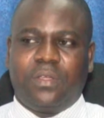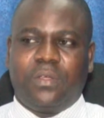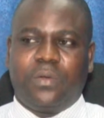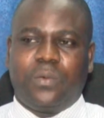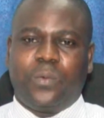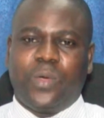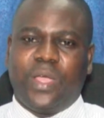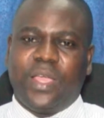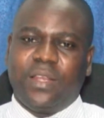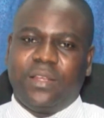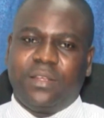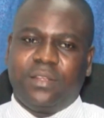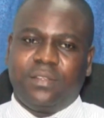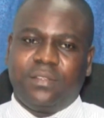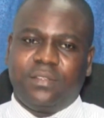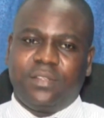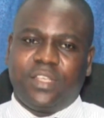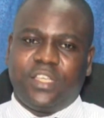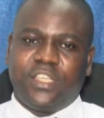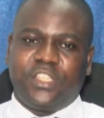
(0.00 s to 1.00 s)
When
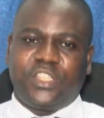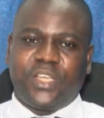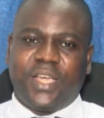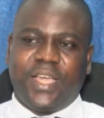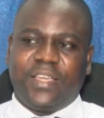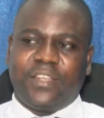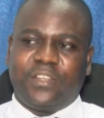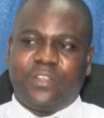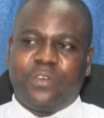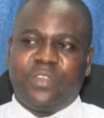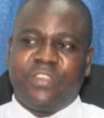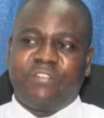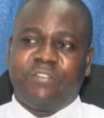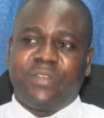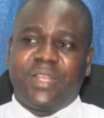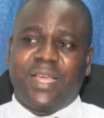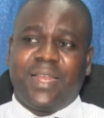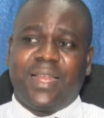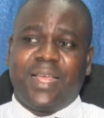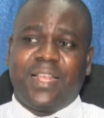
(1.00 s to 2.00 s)
a child or
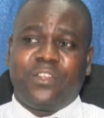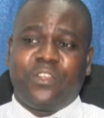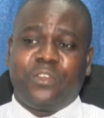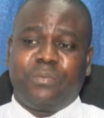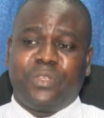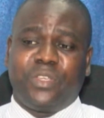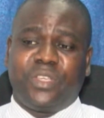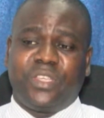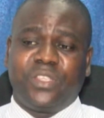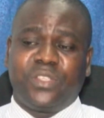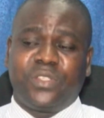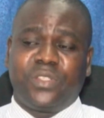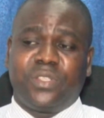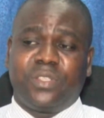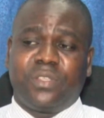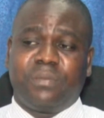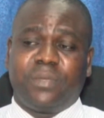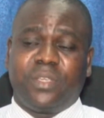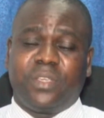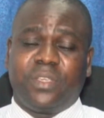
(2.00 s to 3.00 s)
even an adult
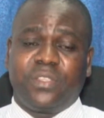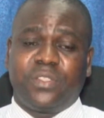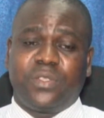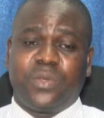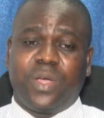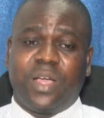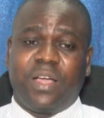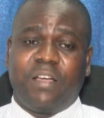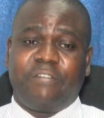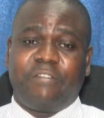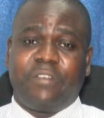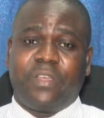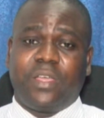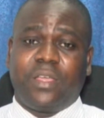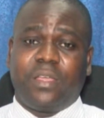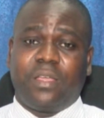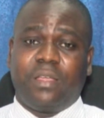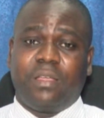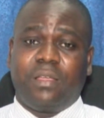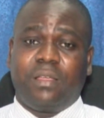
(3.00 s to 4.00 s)
begins to have
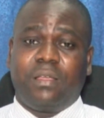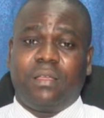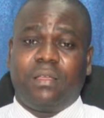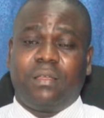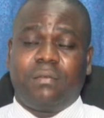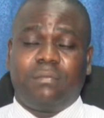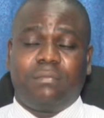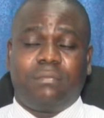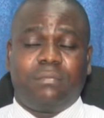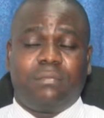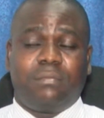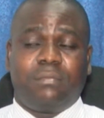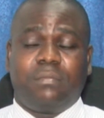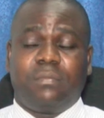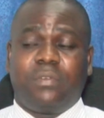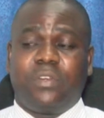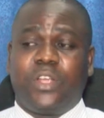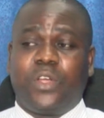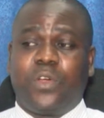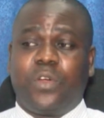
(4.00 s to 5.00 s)

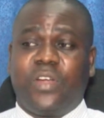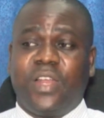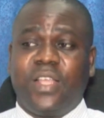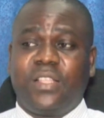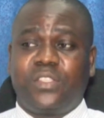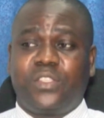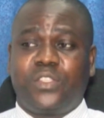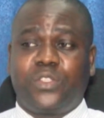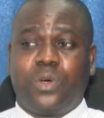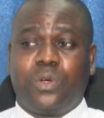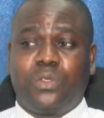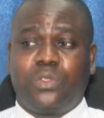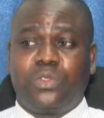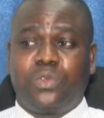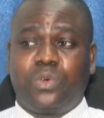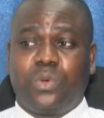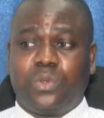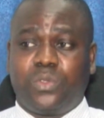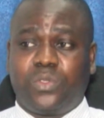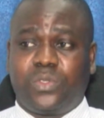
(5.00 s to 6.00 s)
recurrent sore
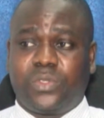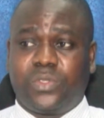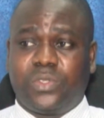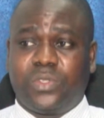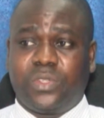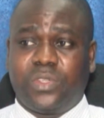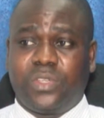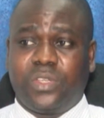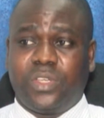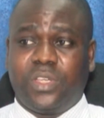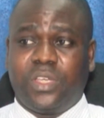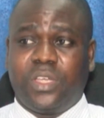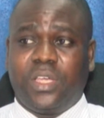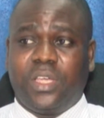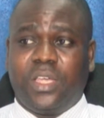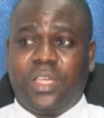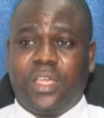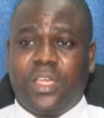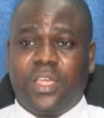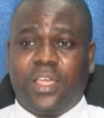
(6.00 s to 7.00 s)
throats,
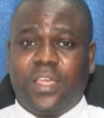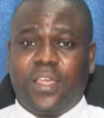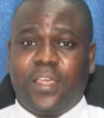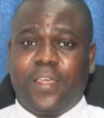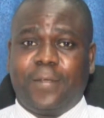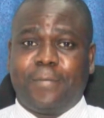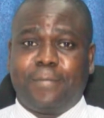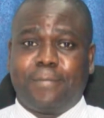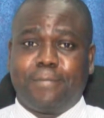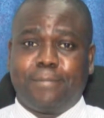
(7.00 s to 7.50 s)
they